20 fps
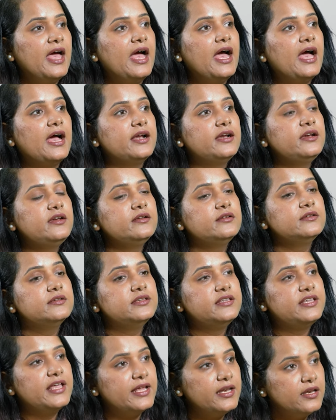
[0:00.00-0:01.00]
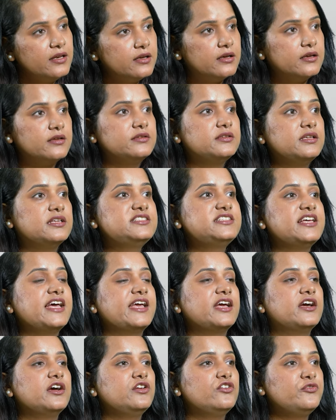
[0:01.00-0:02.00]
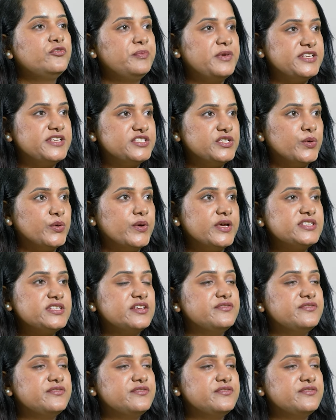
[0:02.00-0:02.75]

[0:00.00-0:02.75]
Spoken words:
And then the cycle of PCOS,